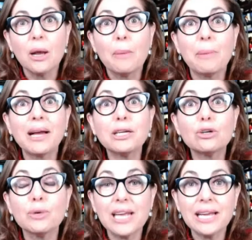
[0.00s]
by
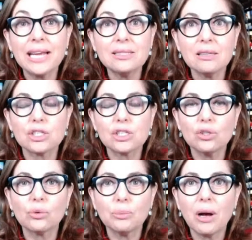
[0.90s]
creating this
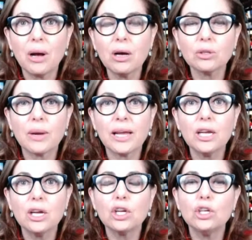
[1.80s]
neural pathway,
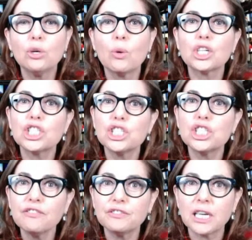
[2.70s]
you are
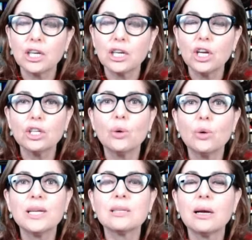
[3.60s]
shifting your
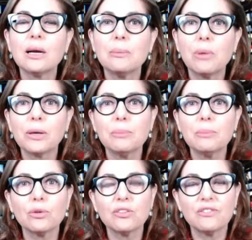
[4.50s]
entire body,
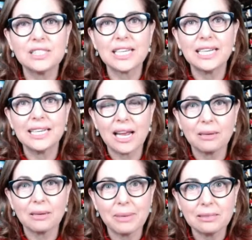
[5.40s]
both physically and
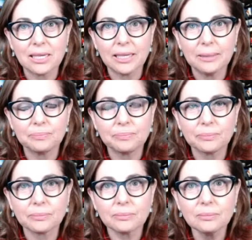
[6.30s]
mentally.
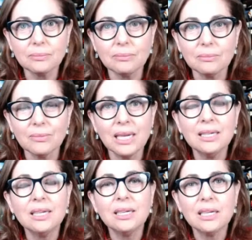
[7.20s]

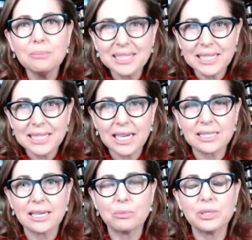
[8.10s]
In my TEDx
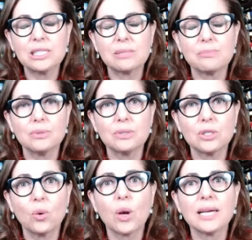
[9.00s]
Emory
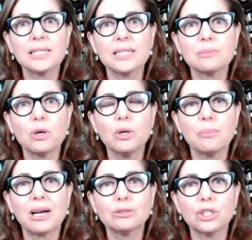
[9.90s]
talk, I spoke
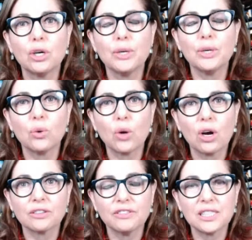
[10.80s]
about owning your
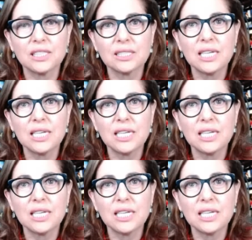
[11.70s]
confidence.